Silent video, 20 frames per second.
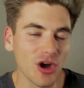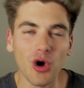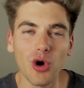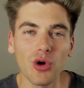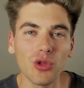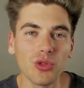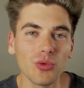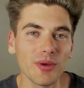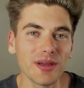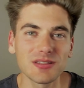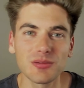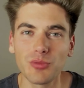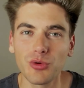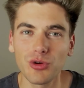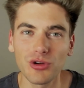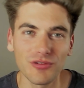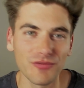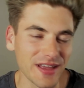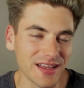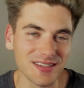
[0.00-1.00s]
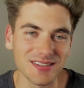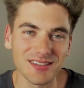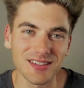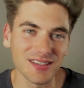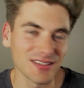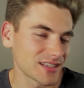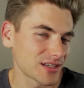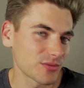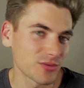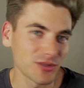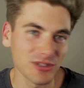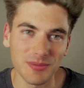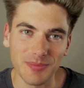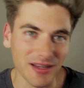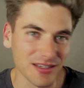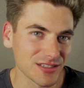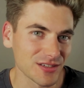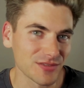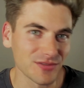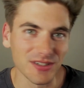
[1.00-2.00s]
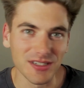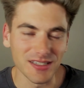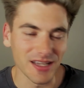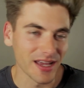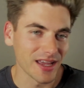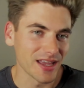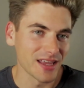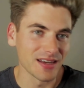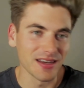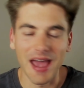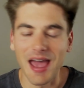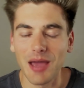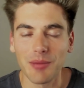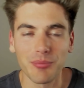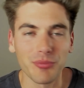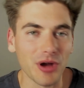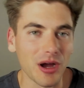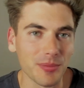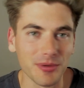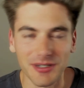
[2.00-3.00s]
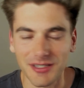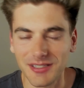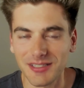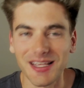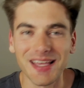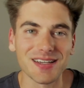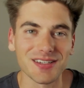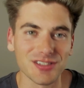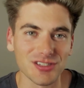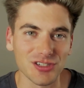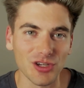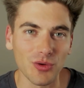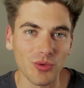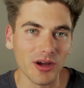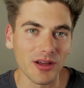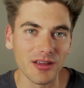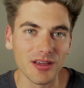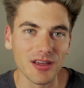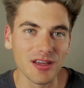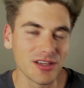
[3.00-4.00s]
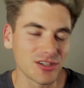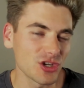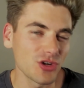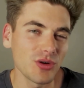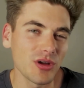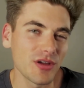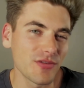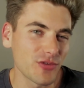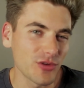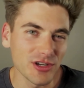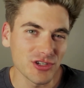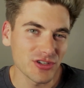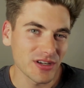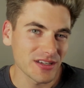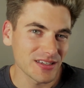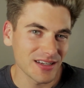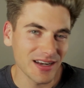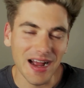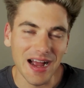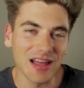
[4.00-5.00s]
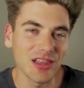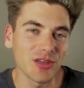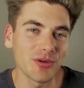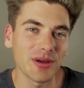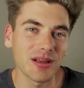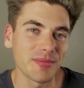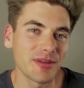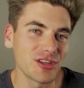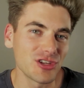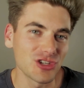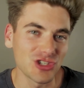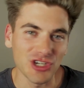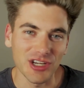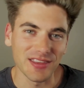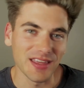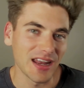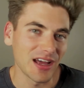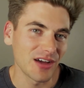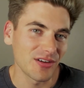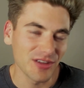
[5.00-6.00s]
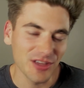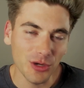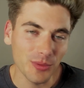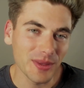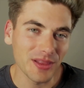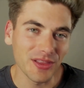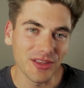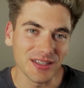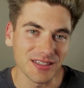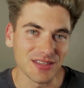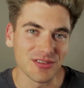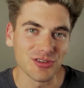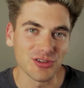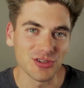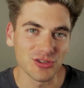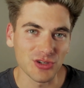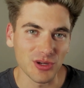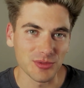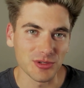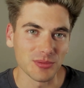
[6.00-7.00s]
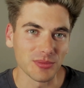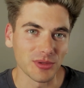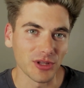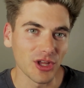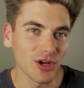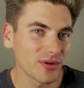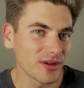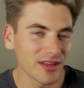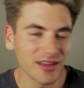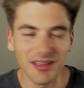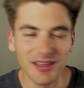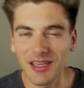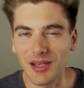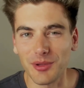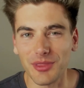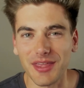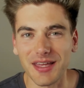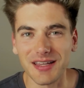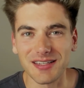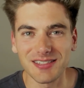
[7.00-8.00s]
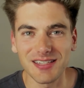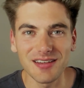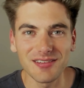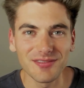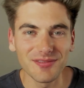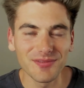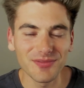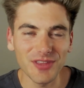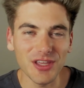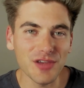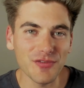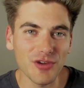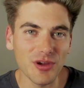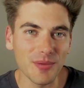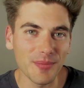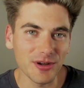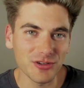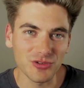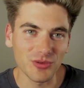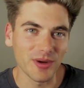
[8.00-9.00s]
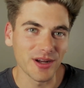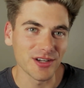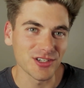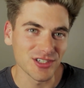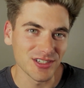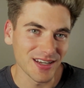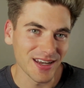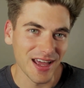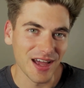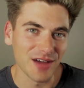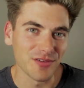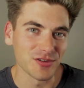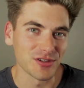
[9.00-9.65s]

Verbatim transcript: all the way to more advanced things like responsive design, at properties, and so on. So if you're interested, I highly recommend you check that out. It'll be linked in the description below. And with that said, thank you very much for watching and have a